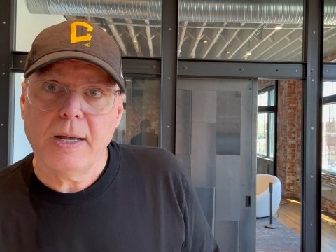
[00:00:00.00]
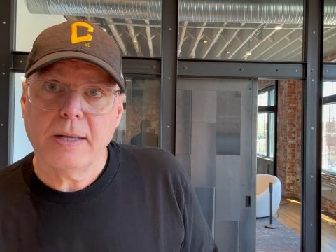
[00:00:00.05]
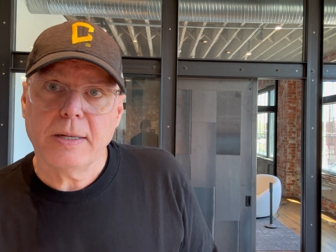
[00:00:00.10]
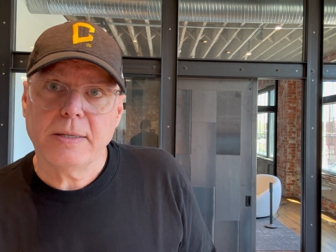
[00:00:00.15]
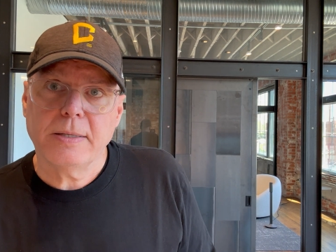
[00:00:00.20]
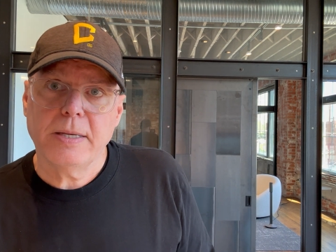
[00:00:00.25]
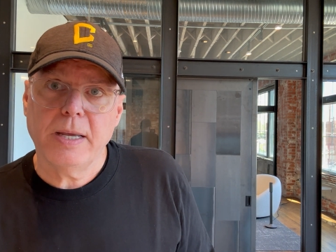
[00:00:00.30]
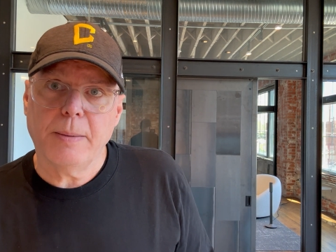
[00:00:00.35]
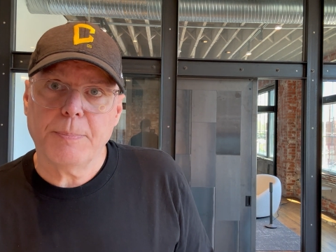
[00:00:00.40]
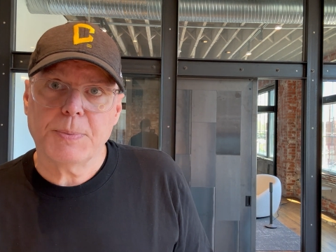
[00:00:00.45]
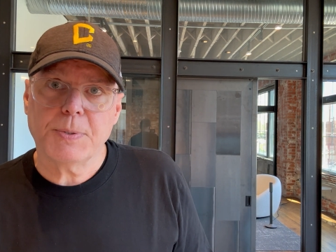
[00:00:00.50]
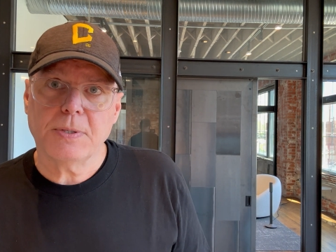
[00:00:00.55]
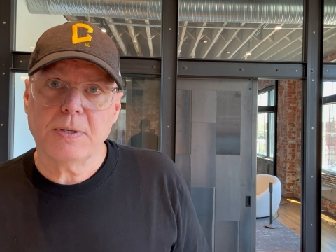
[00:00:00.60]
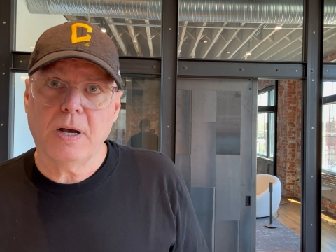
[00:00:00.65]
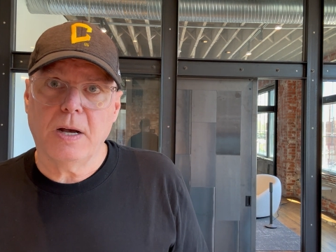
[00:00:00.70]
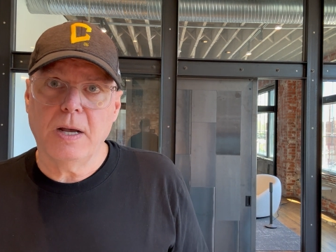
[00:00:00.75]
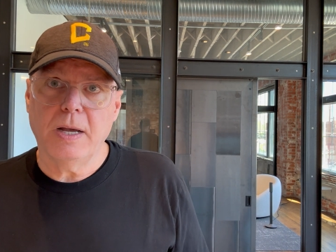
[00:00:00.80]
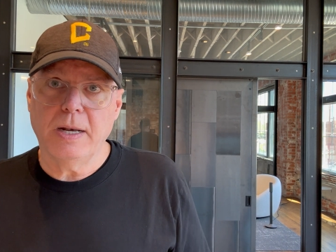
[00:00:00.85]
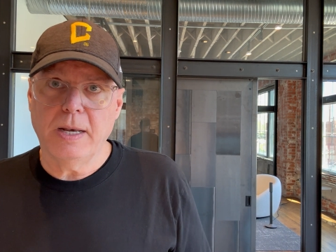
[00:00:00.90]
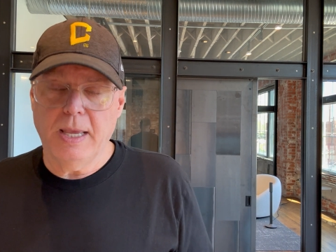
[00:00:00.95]
tips
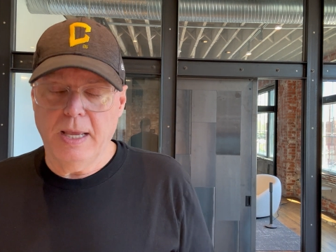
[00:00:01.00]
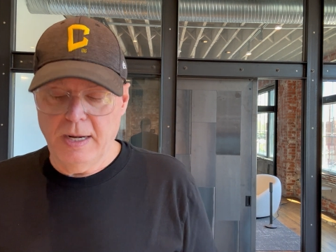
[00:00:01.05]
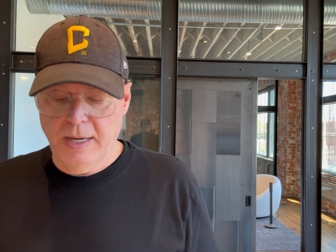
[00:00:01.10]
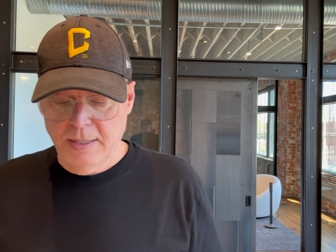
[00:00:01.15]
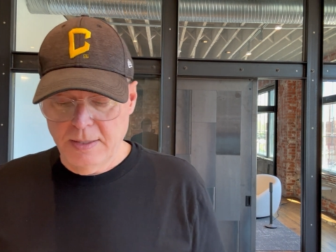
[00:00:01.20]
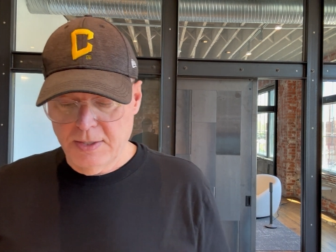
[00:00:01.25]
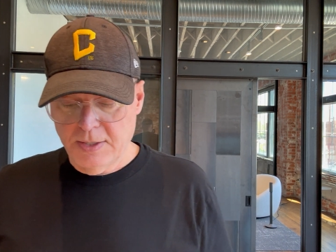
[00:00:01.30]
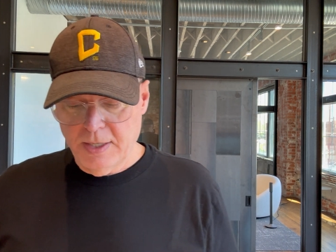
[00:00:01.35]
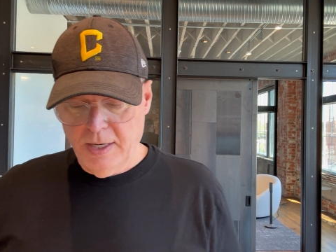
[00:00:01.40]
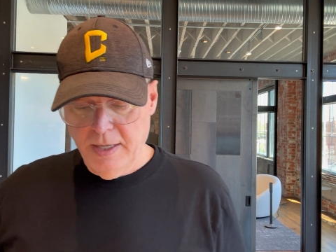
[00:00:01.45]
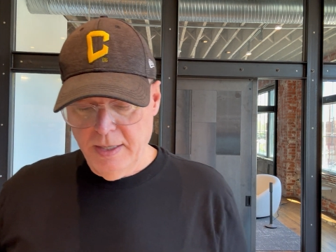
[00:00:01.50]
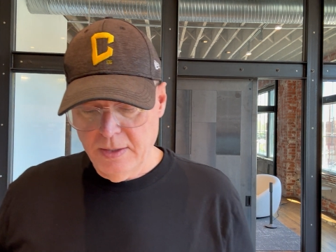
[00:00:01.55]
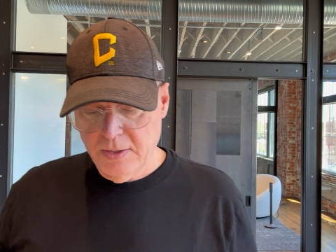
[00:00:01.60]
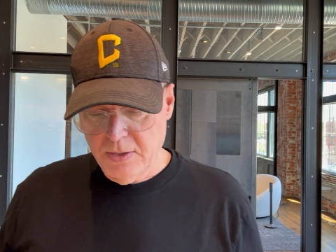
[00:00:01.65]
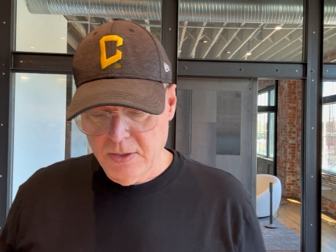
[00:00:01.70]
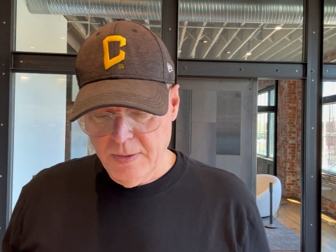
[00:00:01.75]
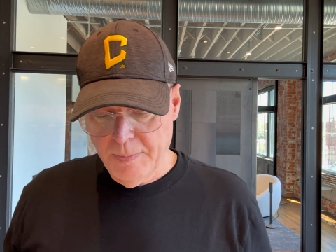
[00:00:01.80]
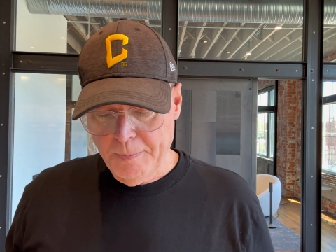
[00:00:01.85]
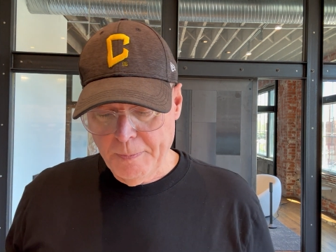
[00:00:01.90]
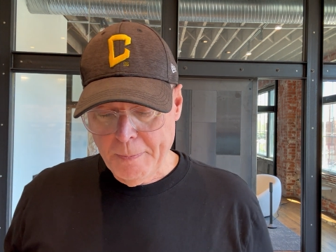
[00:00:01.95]
and
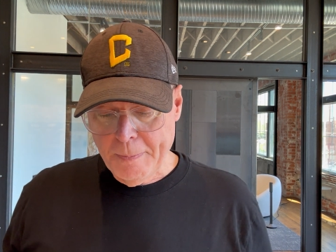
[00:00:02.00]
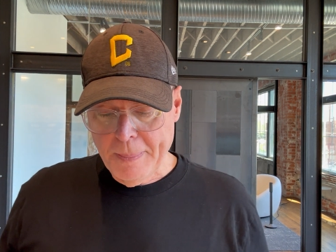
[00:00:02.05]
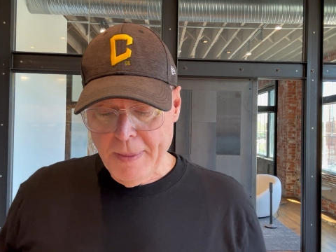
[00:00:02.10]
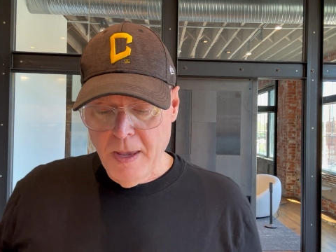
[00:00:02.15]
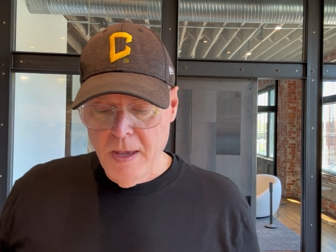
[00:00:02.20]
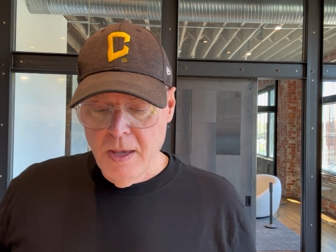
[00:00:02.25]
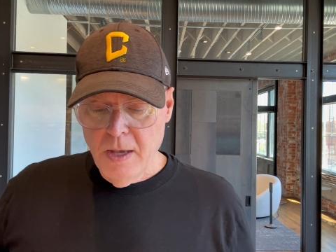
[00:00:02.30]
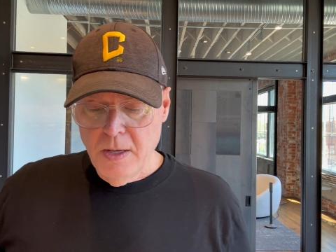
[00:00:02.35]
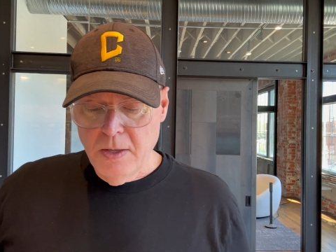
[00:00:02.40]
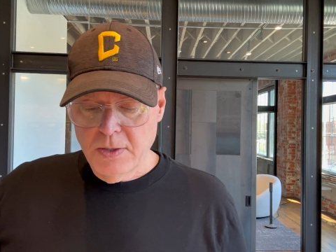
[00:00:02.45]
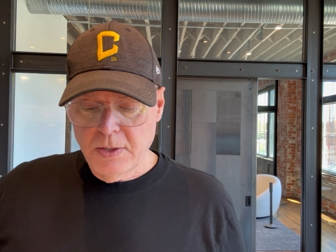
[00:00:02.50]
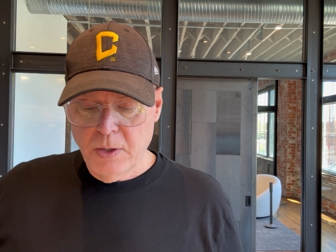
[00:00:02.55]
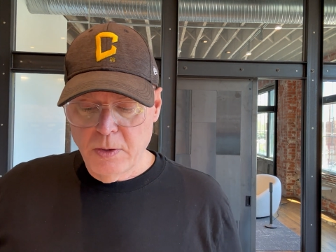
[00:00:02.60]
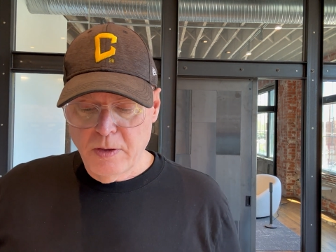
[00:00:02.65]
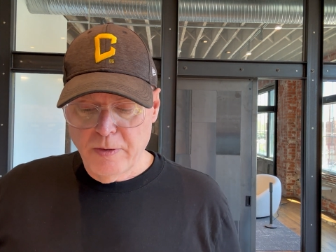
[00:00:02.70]
insights. So